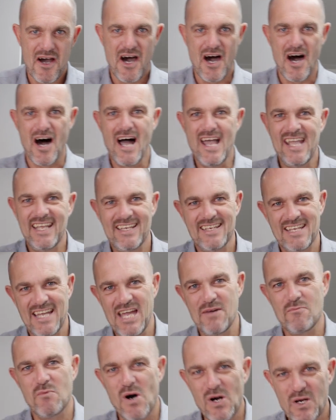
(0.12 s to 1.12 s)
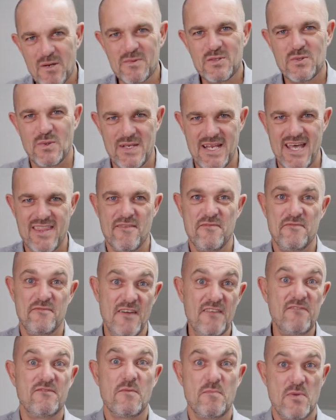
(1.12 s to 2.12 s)
Hi, and welcome to another
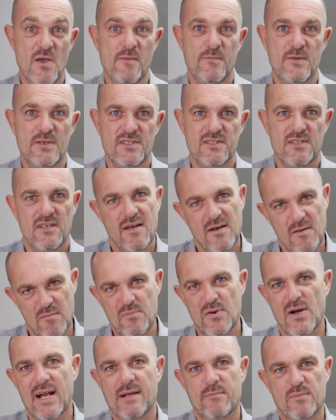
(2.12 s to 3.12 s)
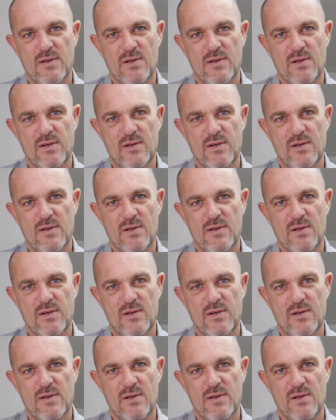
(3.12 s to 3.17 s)
Fit for Purpose product